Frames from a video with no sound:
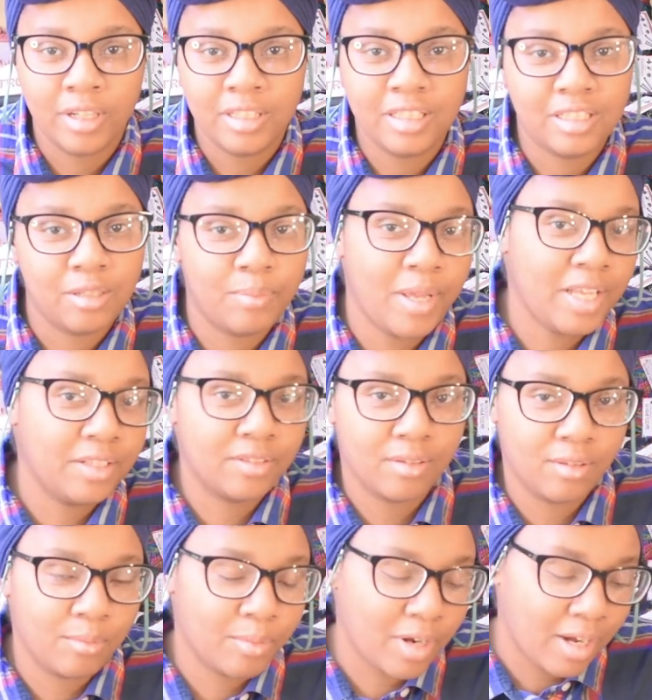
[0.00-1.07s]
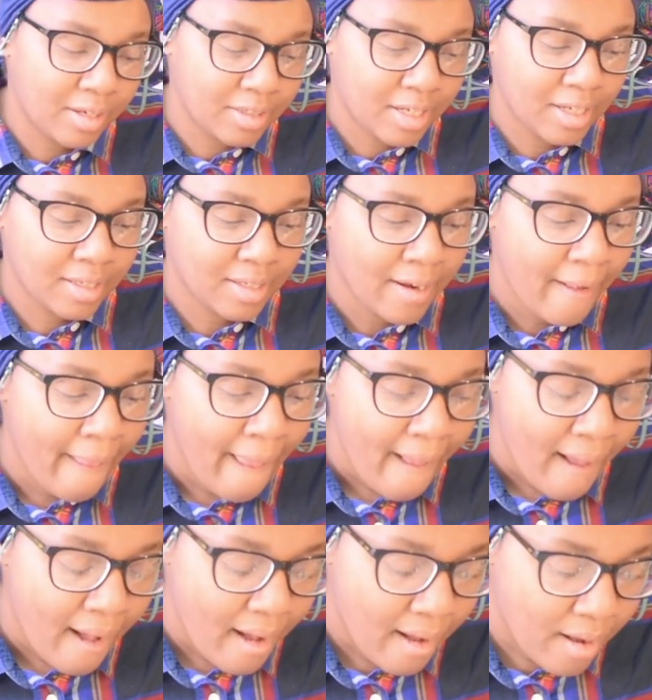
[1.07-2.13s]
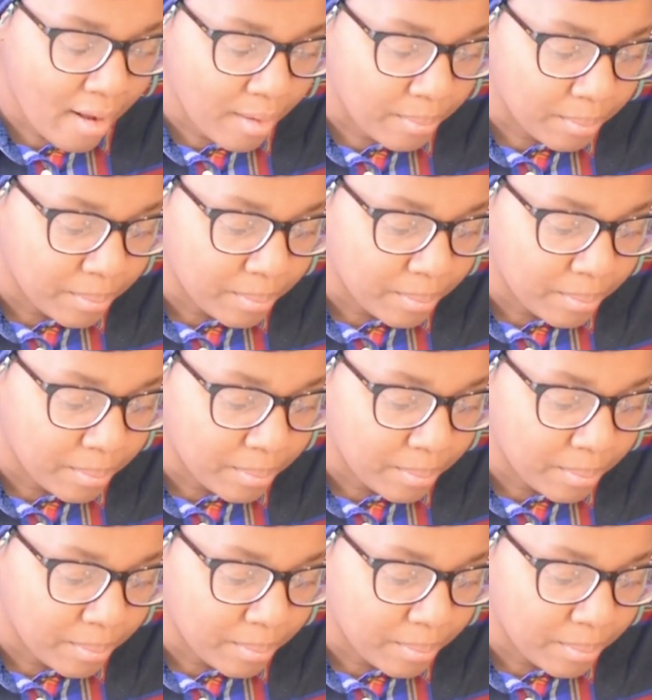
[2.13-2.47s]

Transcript: It just depends on the project. Um,